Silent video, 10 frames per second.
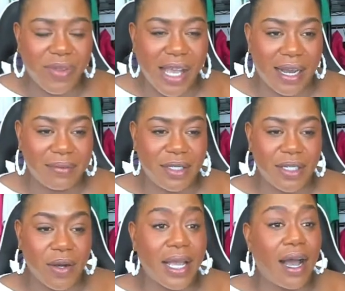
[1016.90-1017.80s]
Yeah.
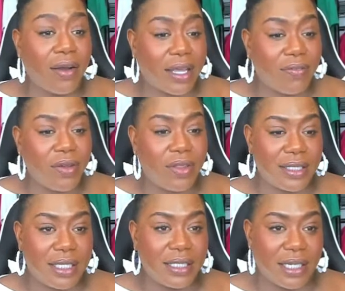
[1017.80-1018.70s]
So yeah, I'll give you
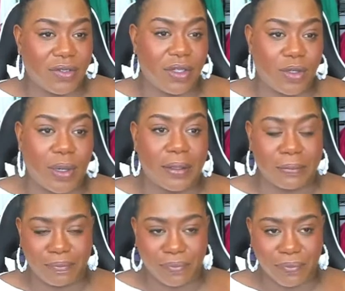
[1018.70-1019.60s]
the details for the
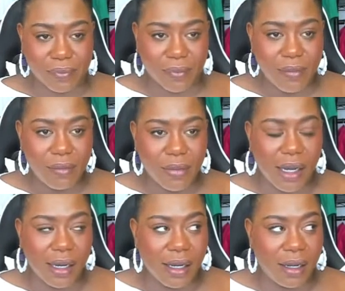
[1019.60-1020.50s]
sweater.
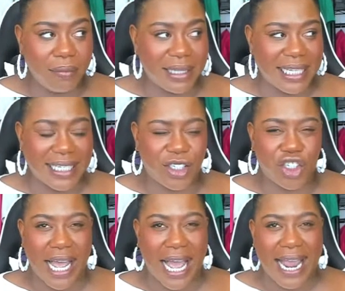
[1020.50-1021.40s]
I think it's
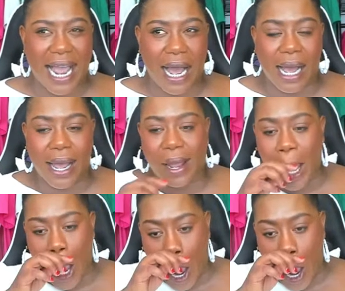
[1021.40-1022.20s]
JAI.